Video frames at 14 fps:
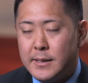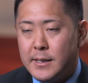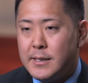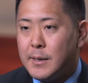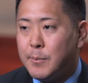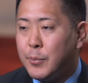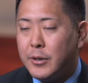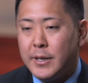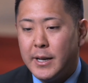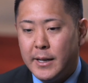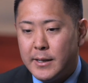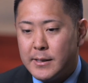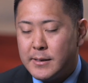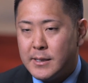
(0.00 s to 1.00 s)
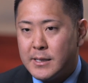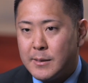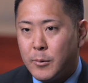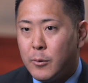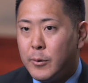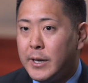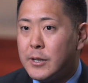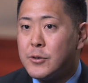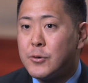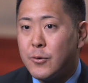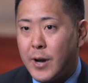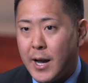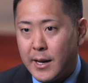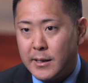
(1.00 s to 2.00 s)
needs, and put that in a system where we can
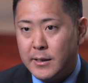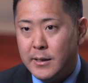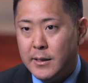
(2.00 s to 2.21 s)
track.